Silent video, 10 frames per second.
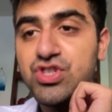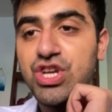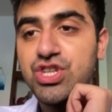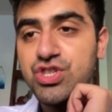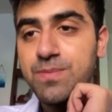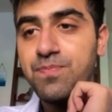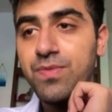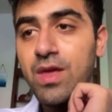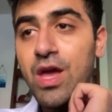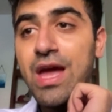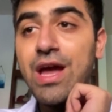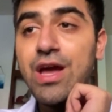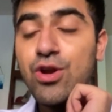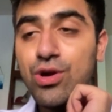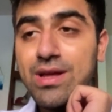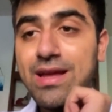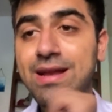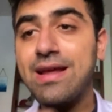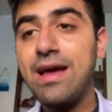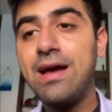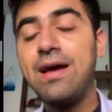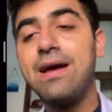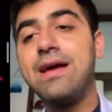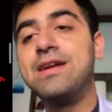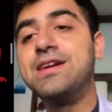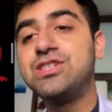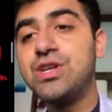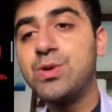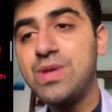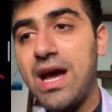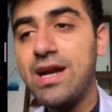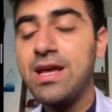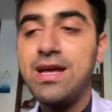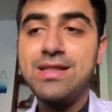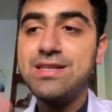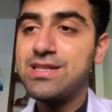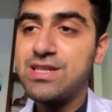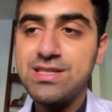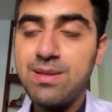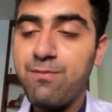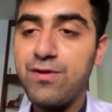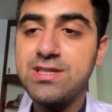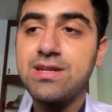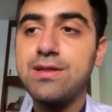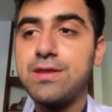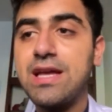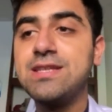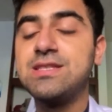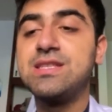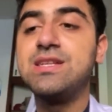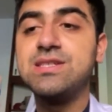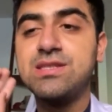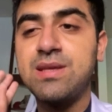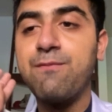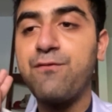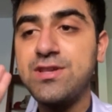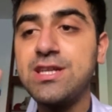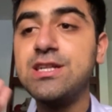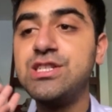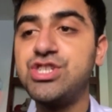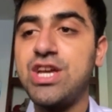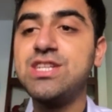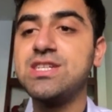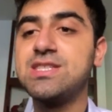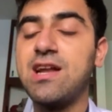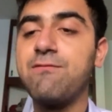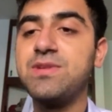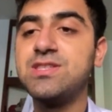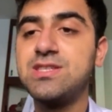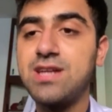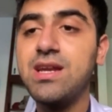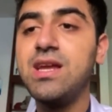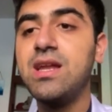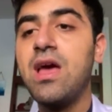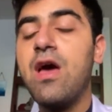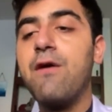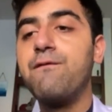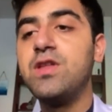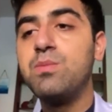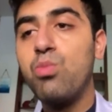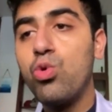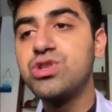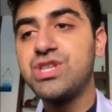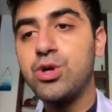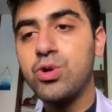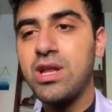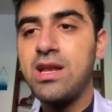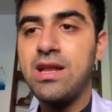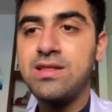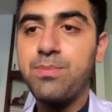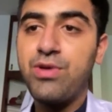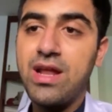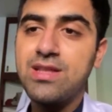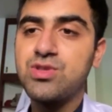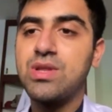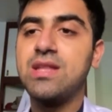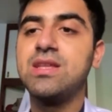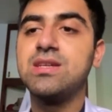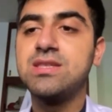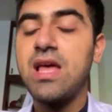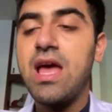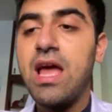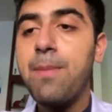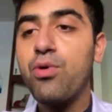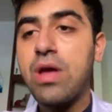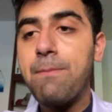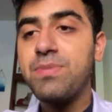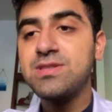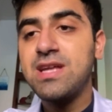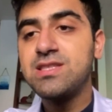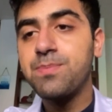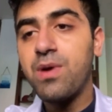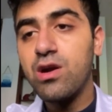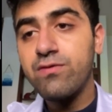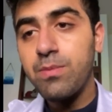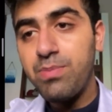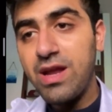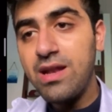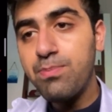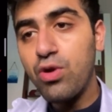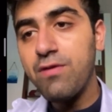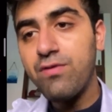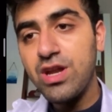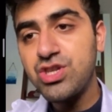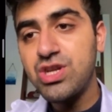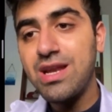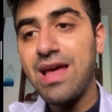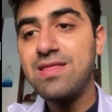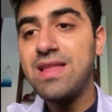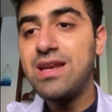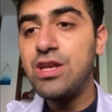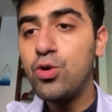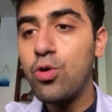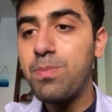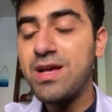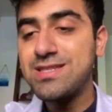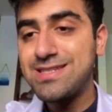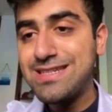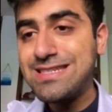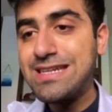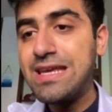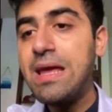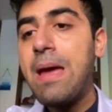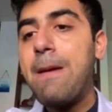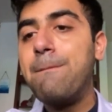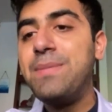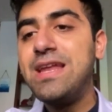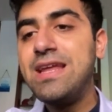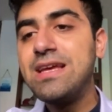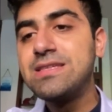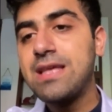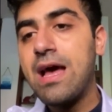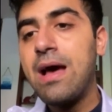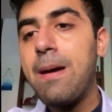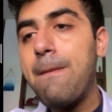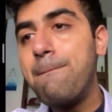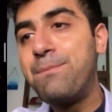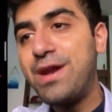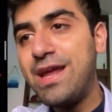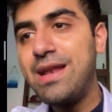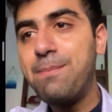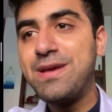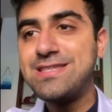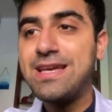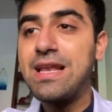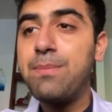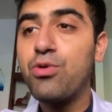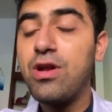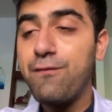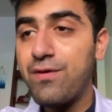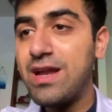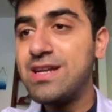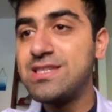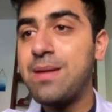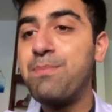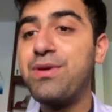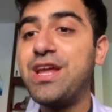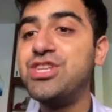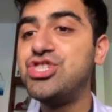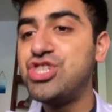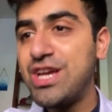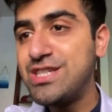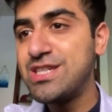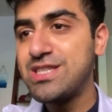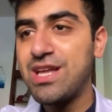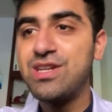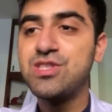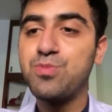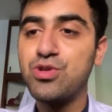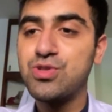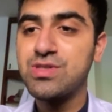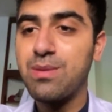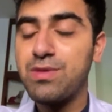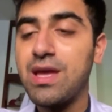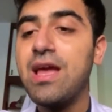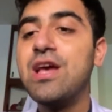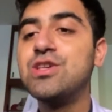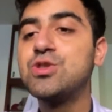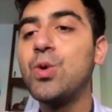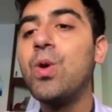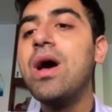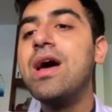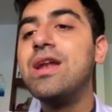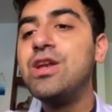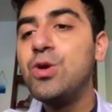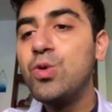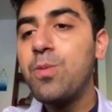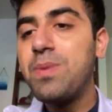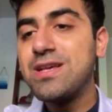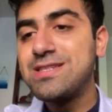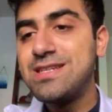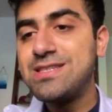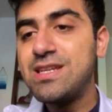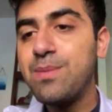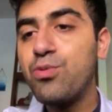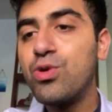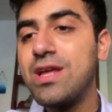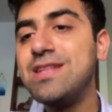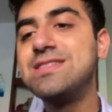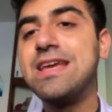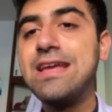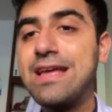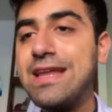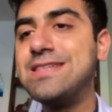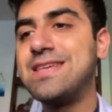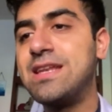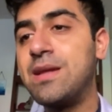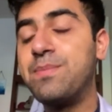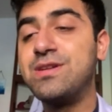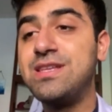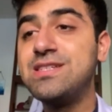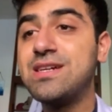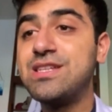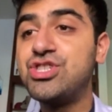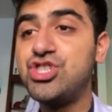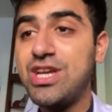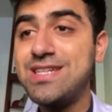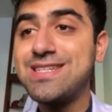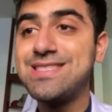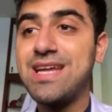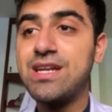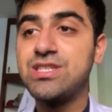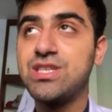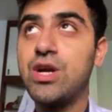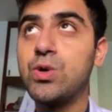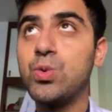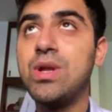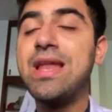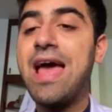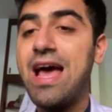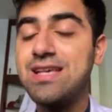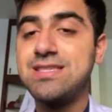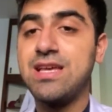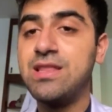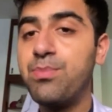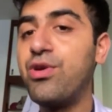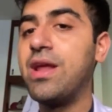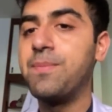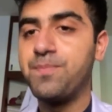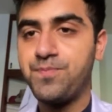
change in order in uh, in addition to that these are just some physical things these are some physical changes that have been studied with more serotonin in the brain so that there's hippocampus that's a part of the brain proliferation and then neuroplasticity meaning uh, brain basically proliferates and brain changes in response to something so neuroplasticity proteins increase in number these are the changes that serotonin has in the brain